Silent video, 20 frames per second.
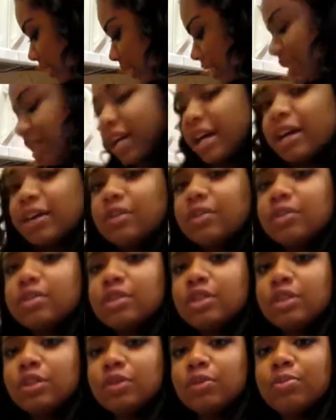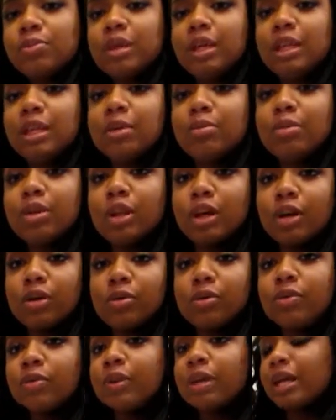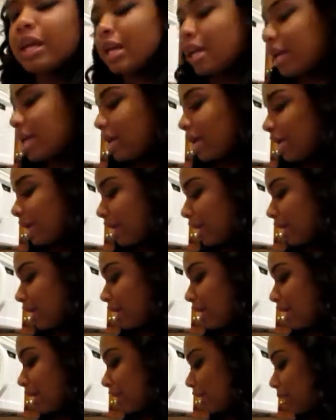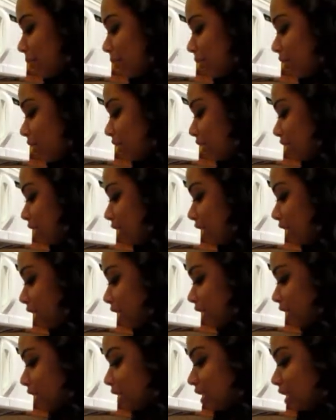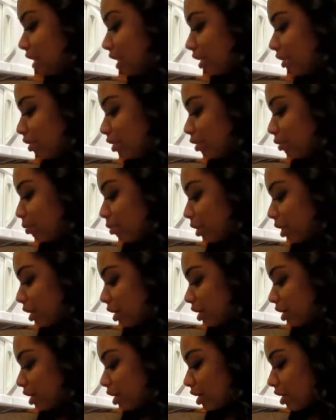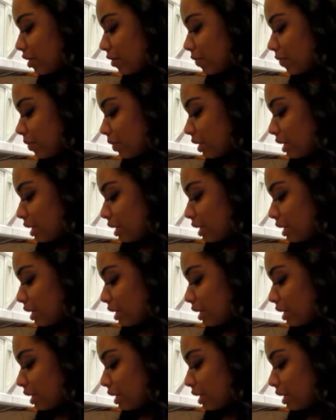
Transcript: heat down to medium-low. And I'm going to just let it sit on the burner.